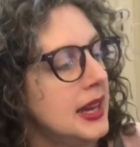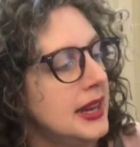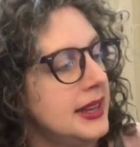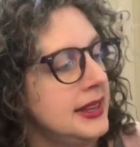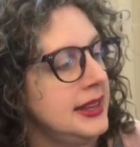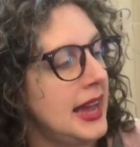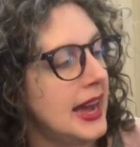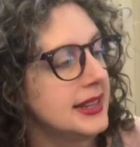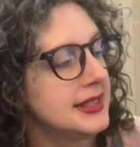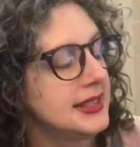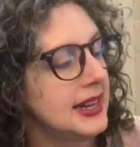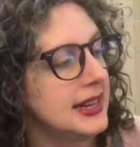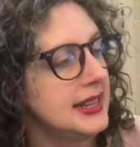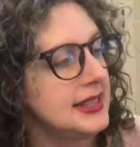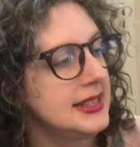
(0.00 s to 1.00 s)

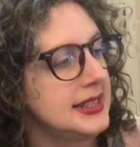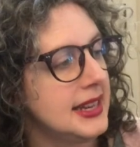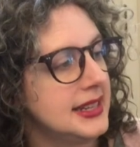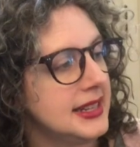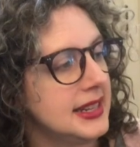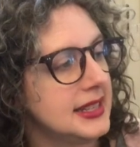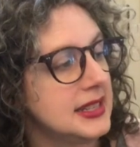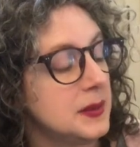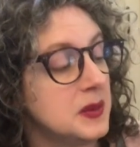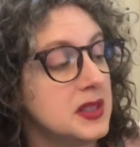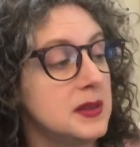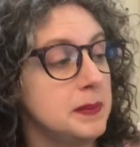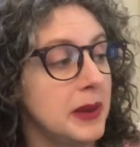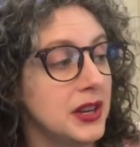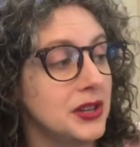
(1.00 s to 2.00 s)
NASA is sending some
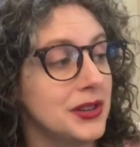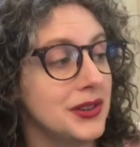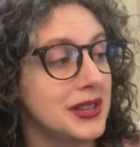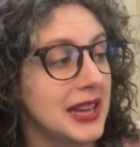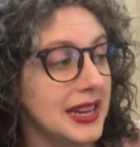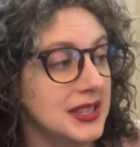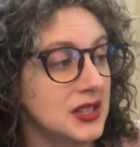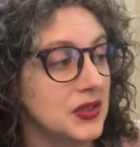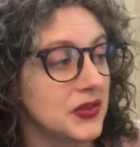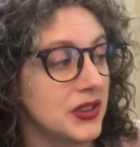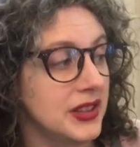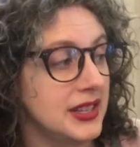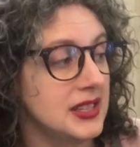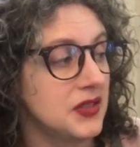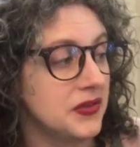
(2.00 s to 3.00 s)
special guests for
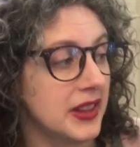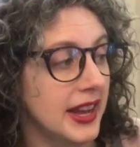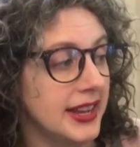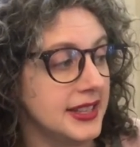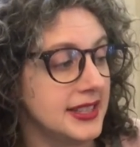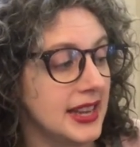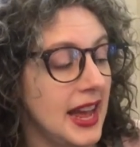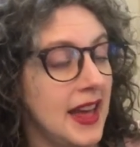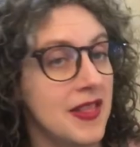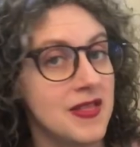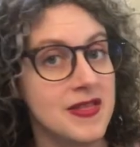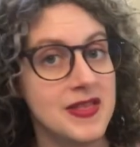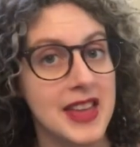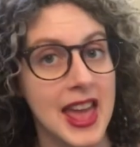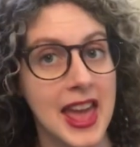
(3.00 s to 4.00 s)
this flight,
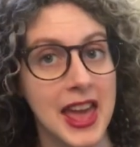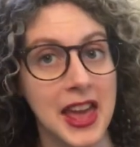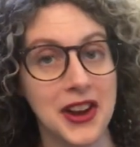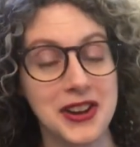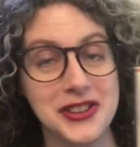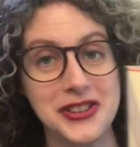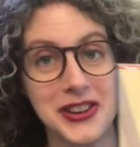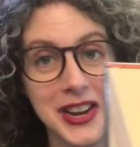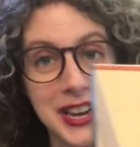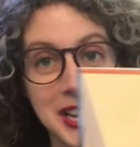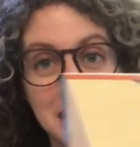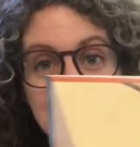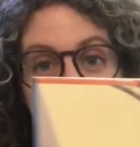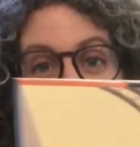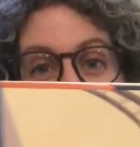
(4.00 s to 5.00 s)
and they are
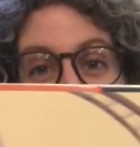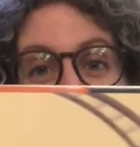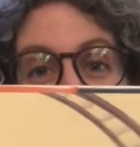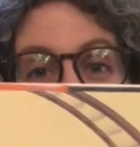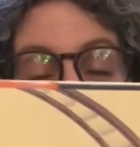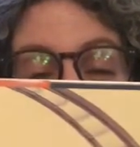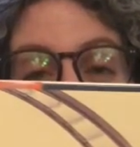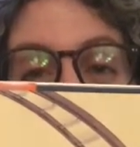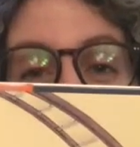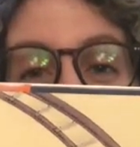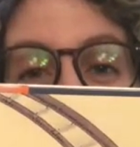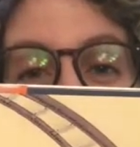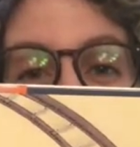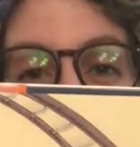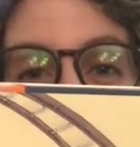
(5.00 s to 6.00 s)
training too.
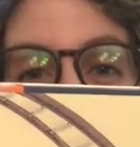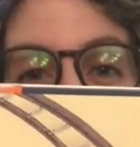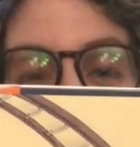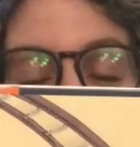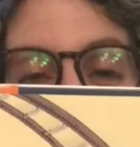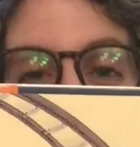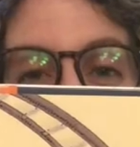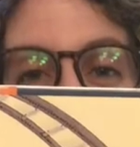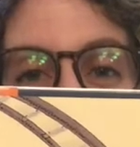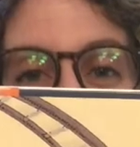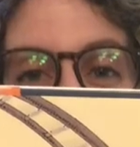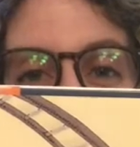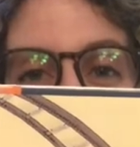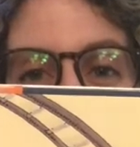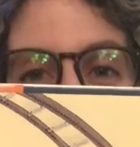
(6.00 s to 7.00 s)
Who are
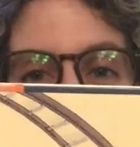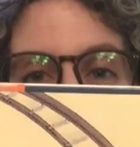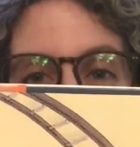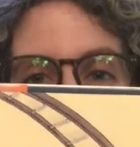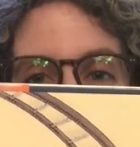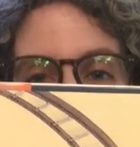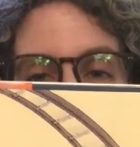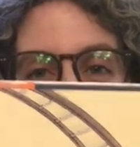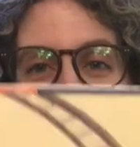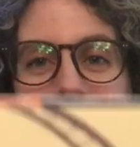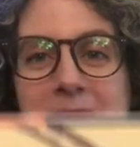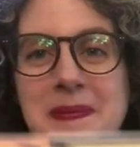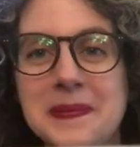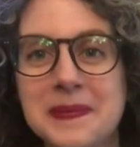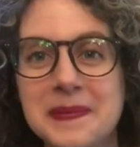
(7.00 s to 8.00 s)
they sending?
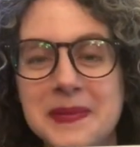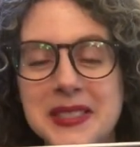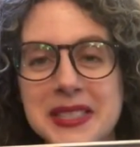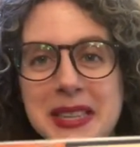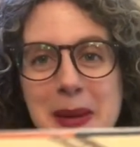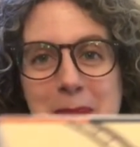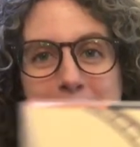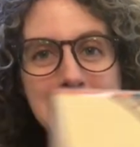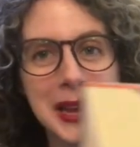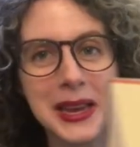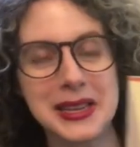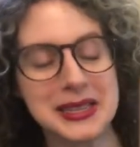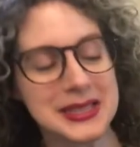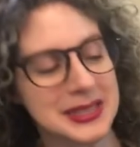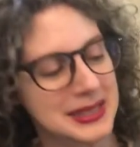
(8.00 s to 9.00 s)
The
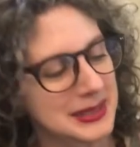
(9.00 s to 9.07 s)
mice.